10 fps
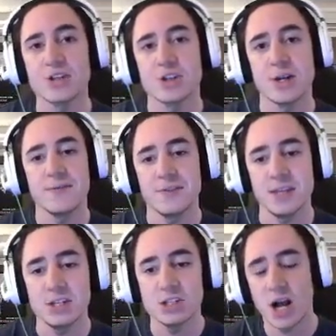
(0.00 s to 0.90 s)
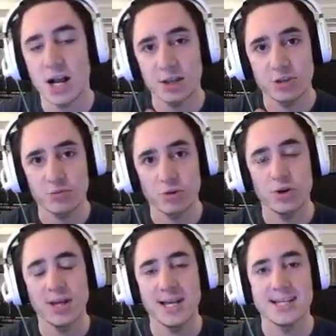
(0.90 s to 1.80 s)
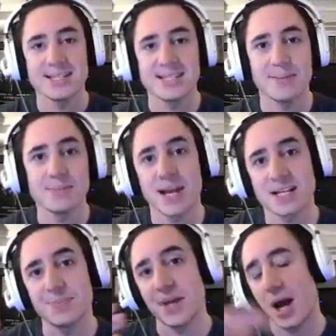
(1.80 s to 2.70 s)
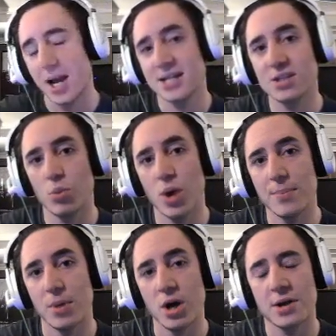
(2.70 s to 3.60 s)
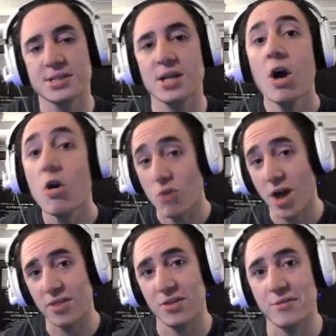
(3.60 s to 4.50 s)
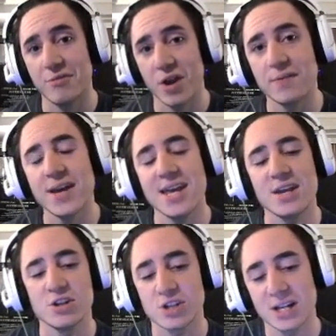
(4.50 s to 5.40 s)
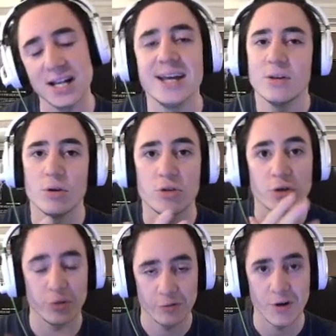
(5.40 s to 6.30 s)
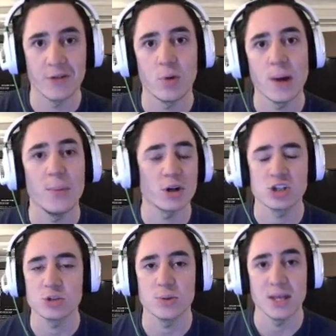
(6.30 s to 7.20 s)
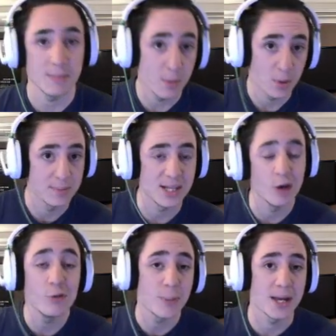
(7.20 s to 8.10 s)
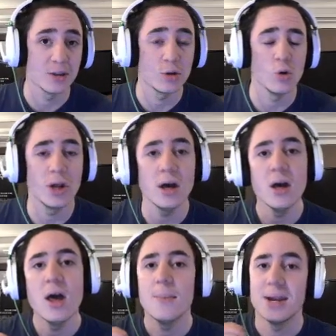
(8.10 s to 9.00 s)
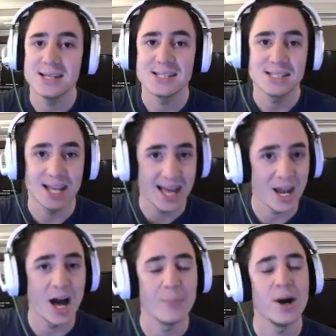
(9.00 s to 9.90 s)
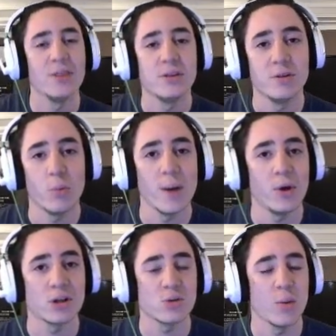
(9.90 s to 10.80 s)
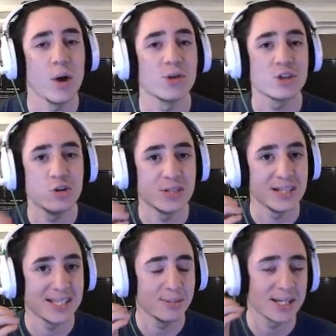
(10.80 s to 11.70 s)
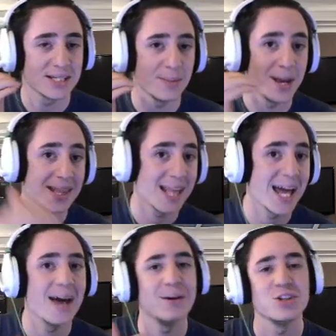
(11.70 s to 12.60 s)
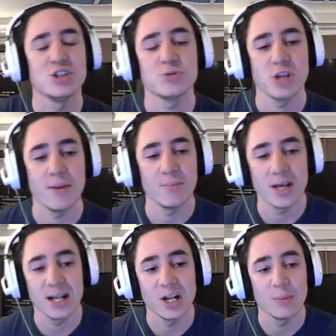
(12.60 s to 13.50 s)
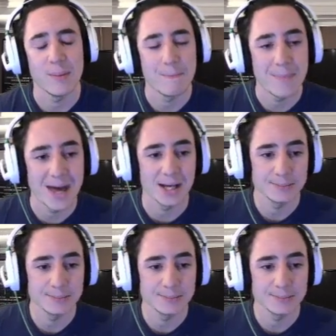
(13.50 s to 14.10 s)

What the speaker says: if the Shark had thrown his Semtex behind the white box rather than in front of it, he can clear the front of the white box just with himself, peek in the corner. But they can hide behind the white box quite well, so using the Semtex to bait that out is generally a little bit better.